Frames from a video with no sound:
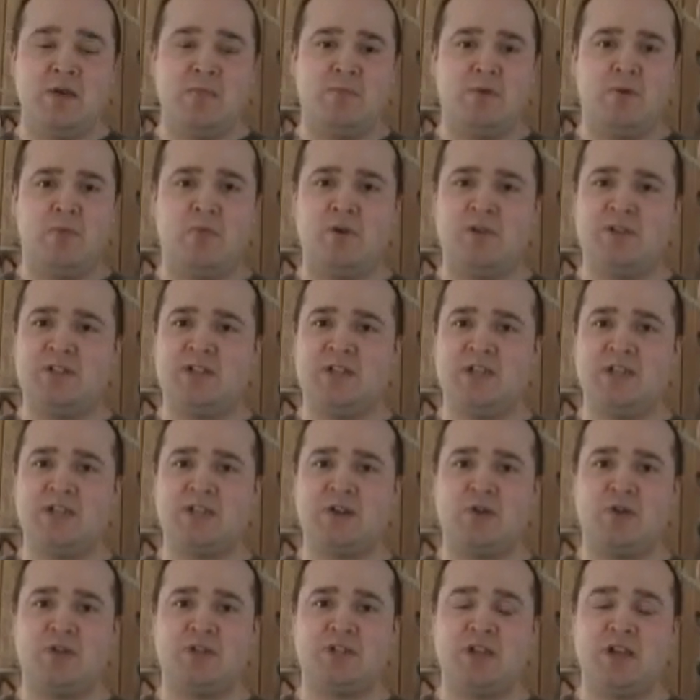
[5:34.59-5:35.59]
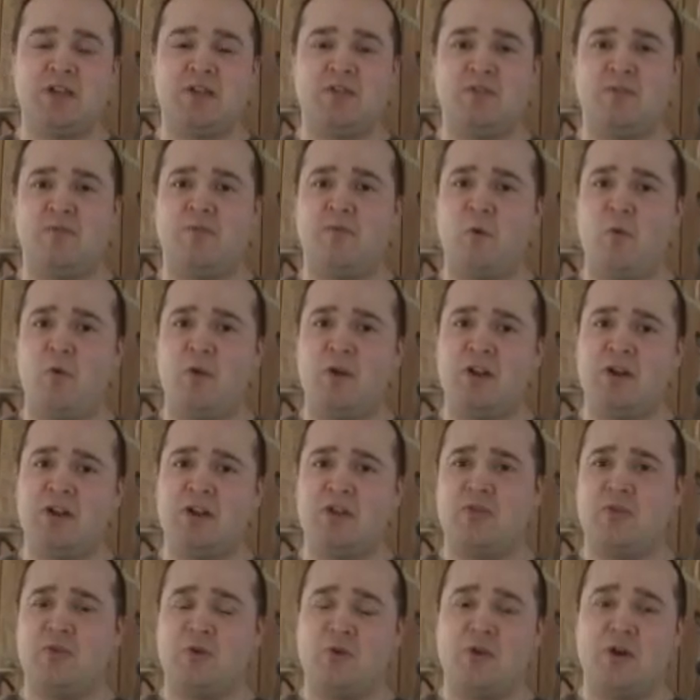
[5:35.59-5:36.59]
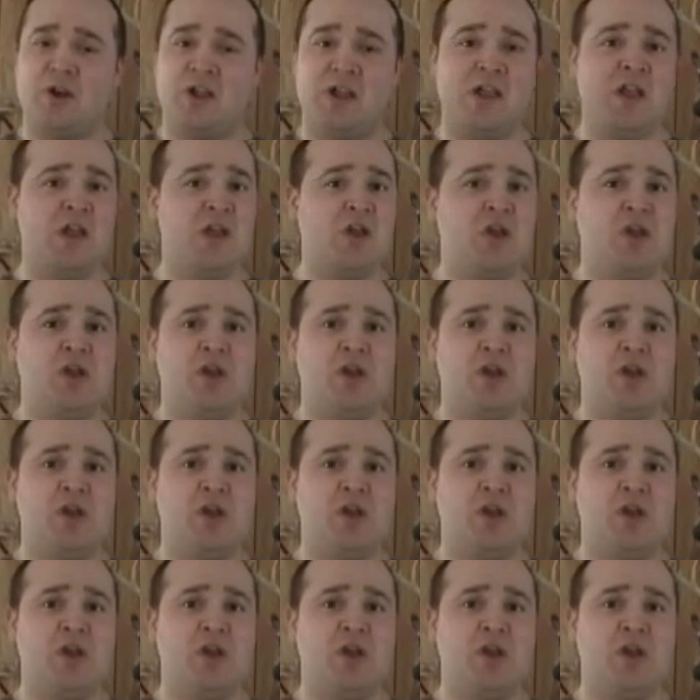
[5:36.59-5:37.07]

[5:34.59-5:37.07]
But once he starts getting to 40 to 30,